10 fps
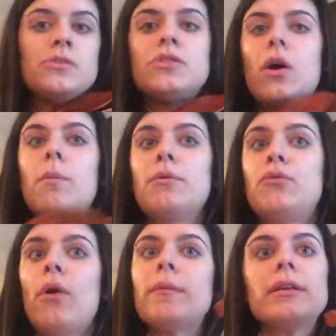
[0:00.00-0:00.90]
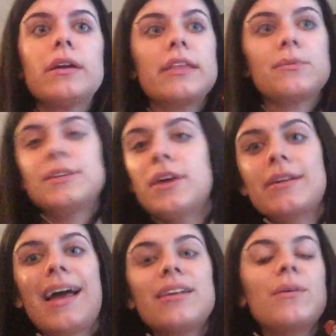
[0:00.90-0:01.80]
So before we look at the
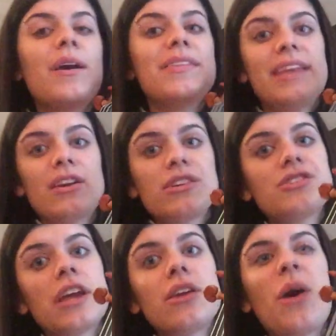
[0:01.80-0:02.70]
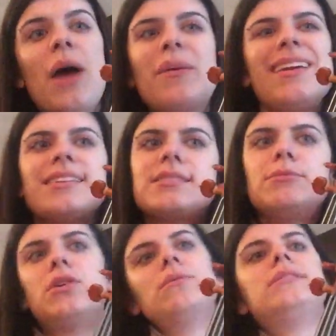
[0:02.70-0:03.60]
ritardando and decrescendo, I want to get
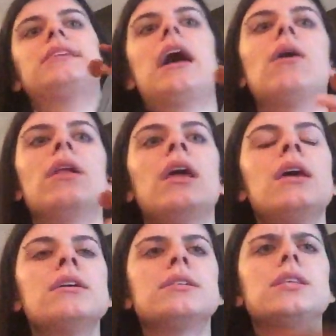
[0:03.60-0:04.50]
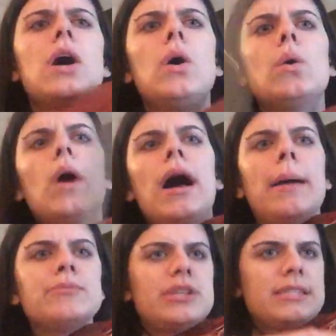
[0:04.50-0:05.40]
some notes down. So
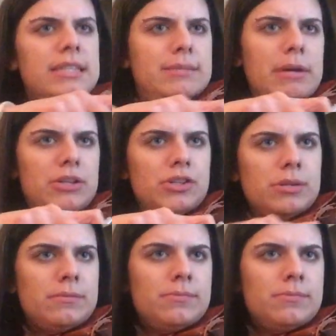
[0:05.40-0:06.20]
just this much.